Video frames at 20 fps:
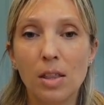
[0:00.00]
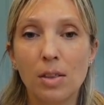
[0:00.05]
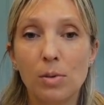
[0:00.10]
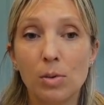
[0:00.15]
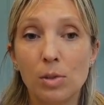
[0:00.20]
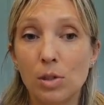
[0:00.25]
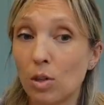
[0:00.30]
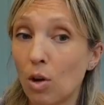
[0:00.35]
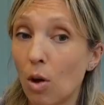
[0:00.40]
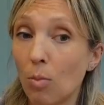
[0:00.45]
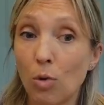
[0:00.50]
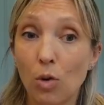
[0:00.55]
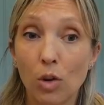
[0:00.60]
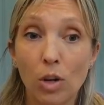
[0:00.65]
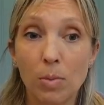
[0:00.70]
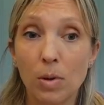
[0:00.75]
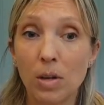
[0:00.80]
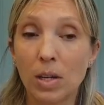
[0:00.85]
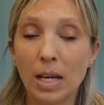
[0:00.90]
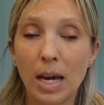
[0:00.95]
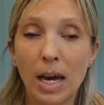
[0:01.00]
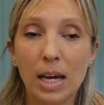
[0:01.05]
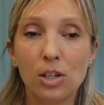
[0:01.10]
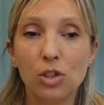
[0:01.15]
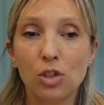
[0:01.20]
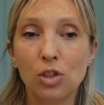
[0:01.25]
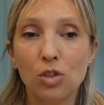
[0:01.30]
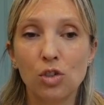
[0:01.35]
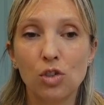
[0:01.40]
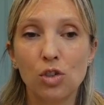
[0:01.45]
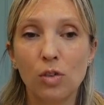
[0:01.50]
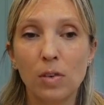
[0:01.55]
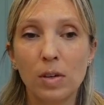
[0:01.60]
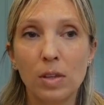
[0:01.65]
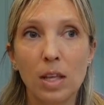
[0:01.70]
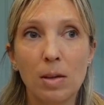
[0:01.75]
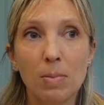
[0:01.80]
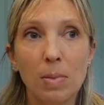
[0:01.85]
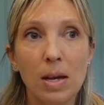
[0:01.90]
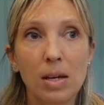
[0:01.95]
There was a lot more communication
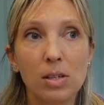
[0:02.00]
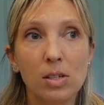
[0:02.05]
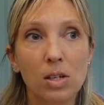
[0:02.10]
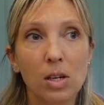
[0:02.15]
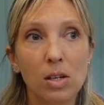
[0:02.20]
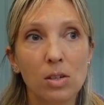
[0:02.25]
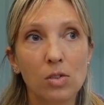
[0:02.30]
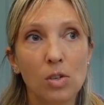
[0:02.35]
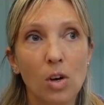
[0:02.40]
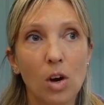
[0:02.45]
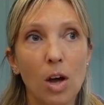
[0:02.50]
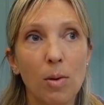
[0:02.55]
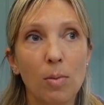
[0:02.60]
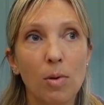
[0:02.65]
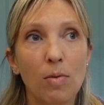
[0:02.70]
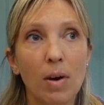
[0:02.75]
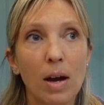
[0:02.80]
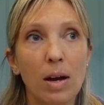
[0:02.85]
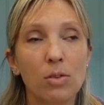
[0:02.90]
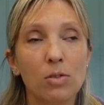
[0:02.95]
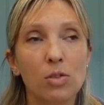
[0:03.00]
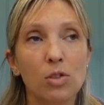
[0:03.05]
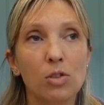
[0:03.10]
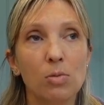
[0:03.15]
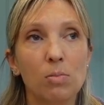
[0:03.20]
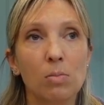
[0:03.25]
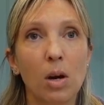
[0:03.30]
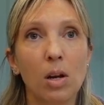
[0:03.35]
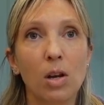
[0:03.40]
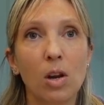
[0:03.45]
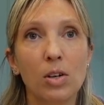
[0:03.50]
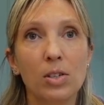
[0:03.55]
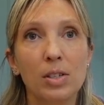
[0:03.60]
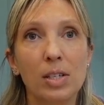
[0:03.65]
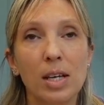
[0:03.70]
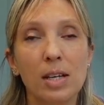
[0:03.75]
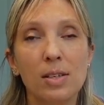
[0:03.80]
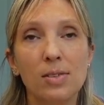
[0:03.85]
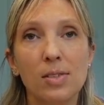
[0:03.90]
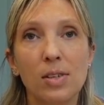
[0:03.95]
during the immediate time around my
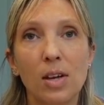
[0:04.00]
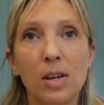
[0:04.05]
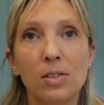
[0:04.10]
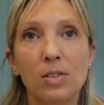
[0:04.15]
losses,